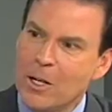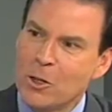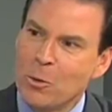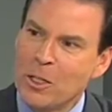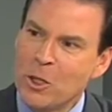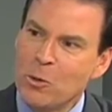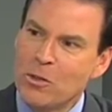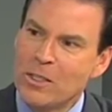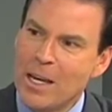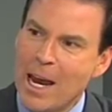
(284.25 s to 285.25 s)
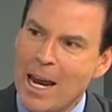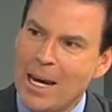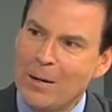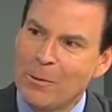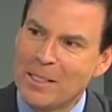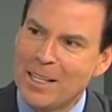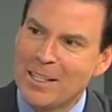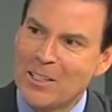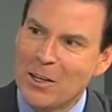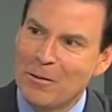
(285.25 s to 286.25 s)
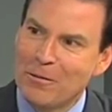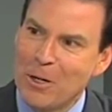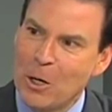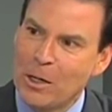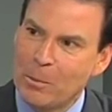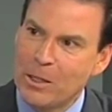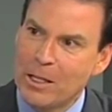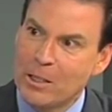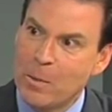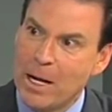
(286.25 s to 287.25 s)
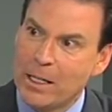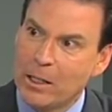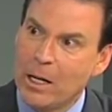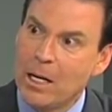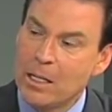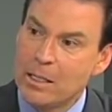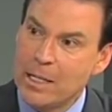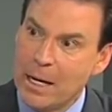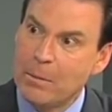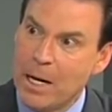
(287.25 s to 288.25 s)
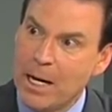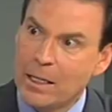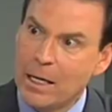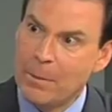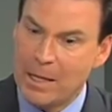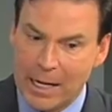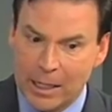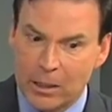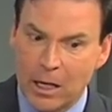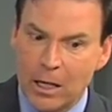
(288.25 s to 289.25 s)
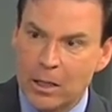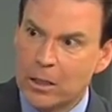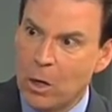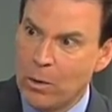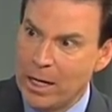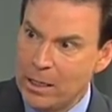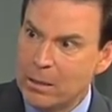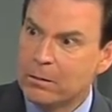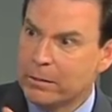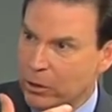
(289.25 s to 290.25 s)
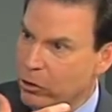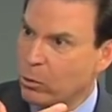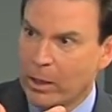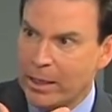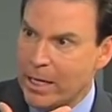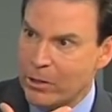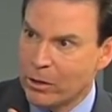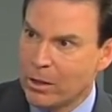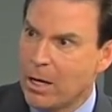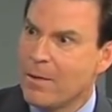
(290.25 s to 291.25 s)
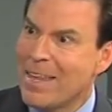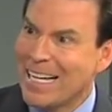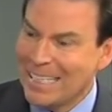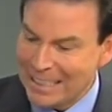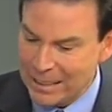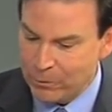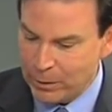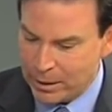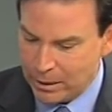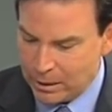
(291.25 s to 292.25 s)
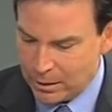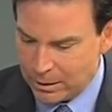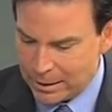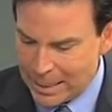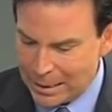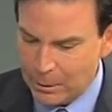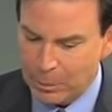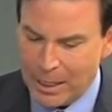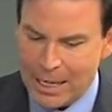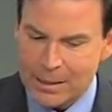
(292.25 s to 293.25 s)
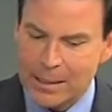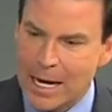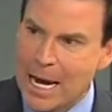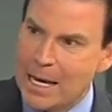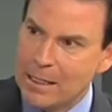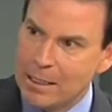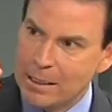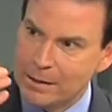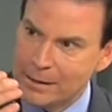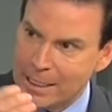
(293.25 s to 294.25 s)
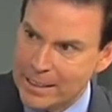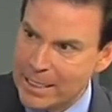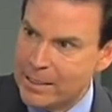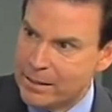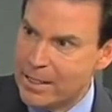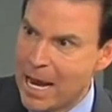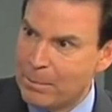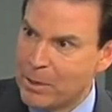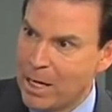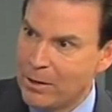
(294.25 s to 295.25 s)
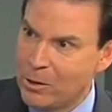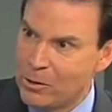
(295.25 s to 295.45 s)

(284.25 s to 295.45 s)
So when you say, we said this on the phone, I'll put you on the spot here, same day. I mean, they could go in, they're just wearing a denture. They can leave with the dental implants and a set of teeth snapped on those.